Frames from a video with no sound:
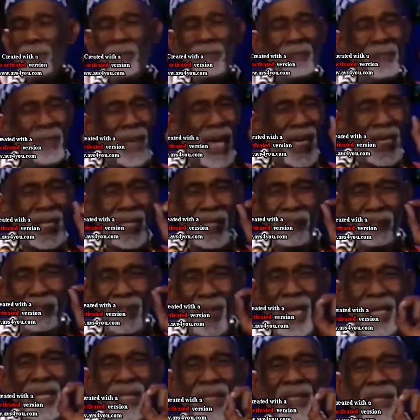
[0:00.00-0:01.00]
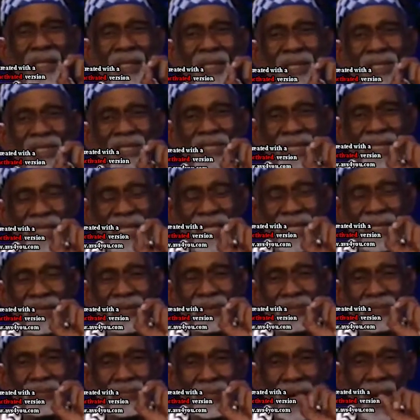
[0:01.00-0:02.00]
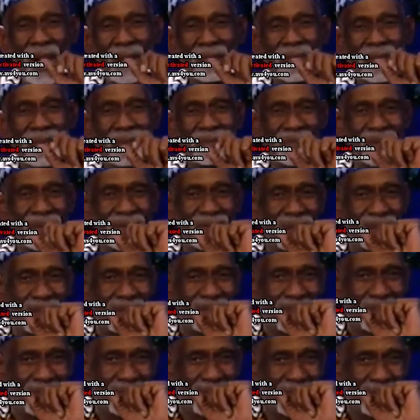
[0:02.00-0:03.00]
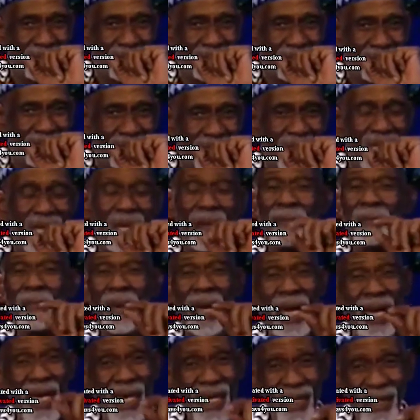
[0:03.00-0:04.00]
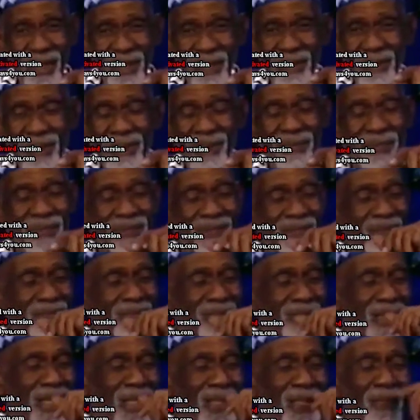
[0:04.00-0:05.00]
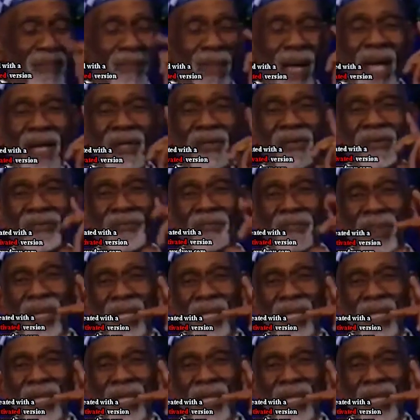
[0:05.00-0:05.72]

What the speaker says: many, many skin problems. Pain in a matter of